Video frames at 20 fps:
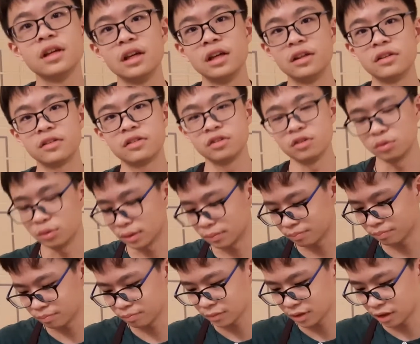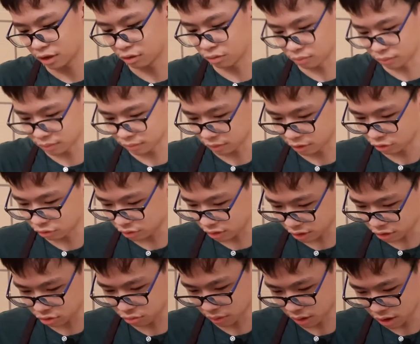It's too it'll
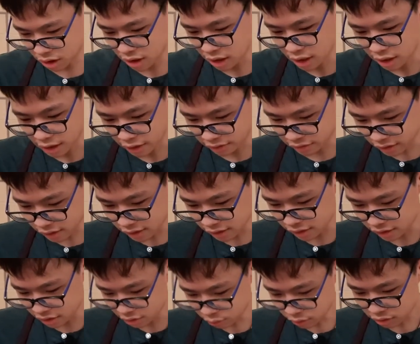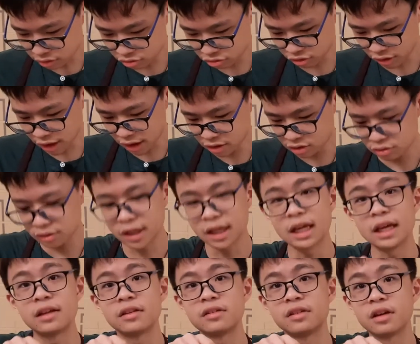cut too much. And second, you want to try to get
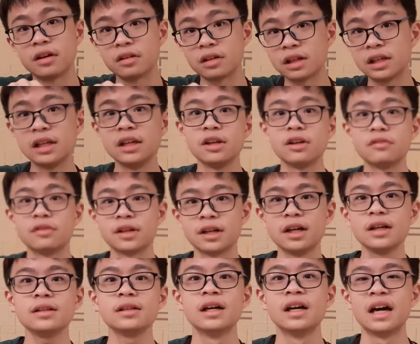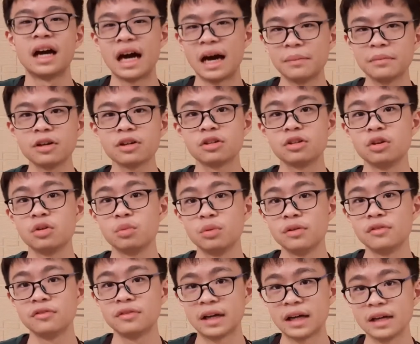as clean of a cut. I'm not good
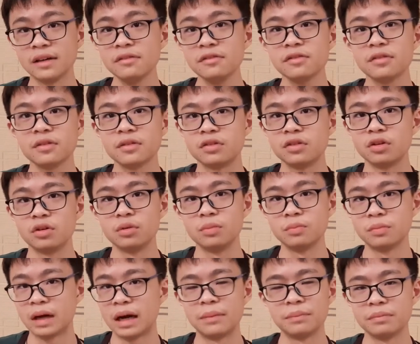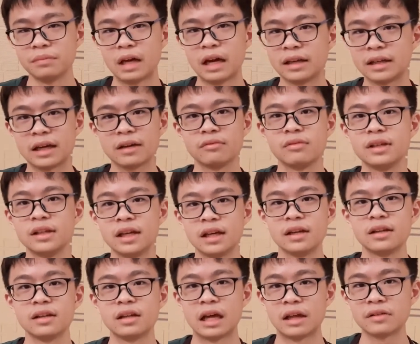with knives, so I can't really get
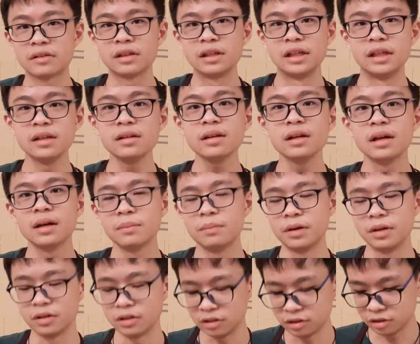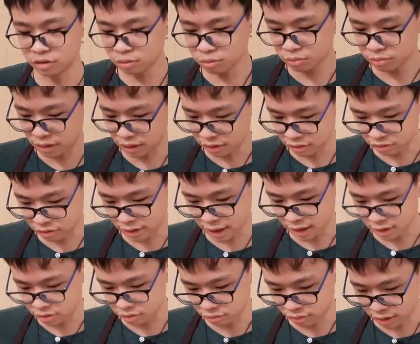it as clean, but you can
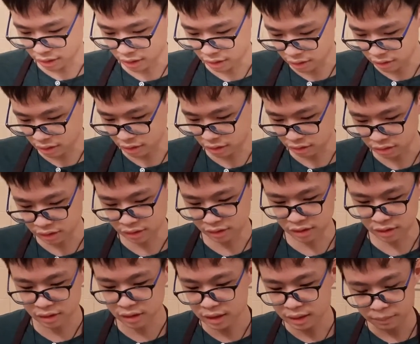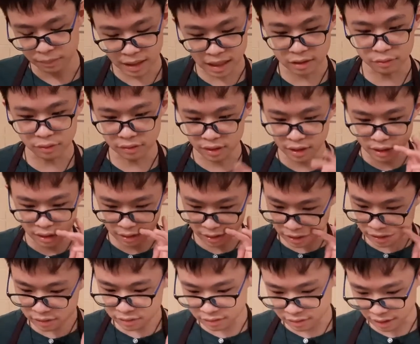try to get a clean cut. But anyways,
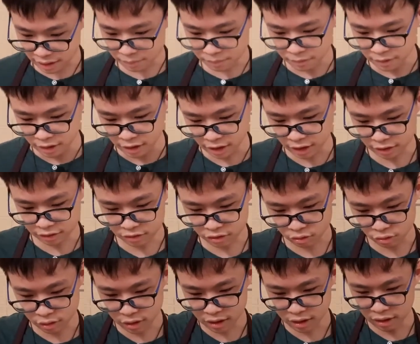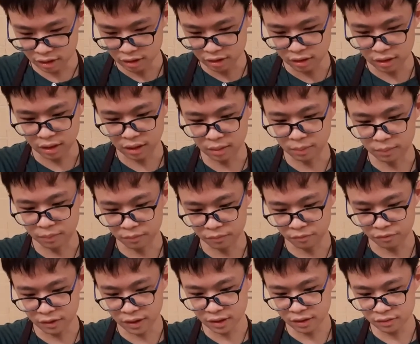next step is to cut
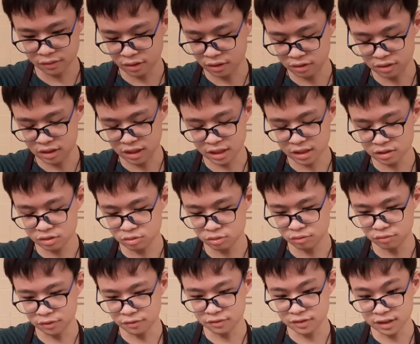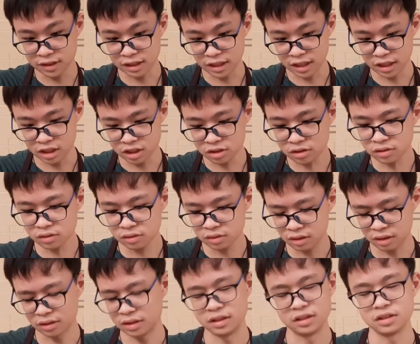10 to 15 inches,
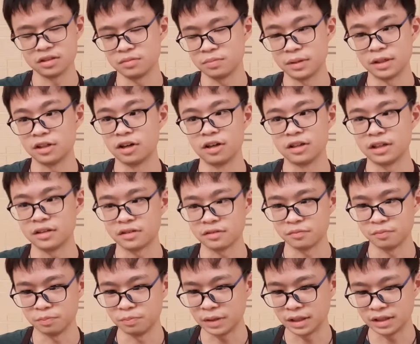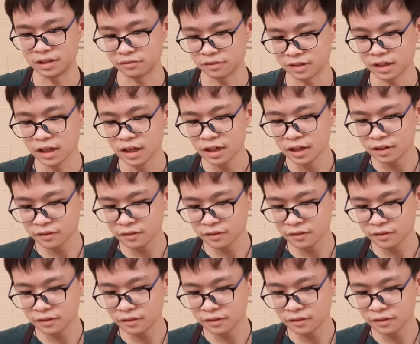not inches, my god, that's a big difference.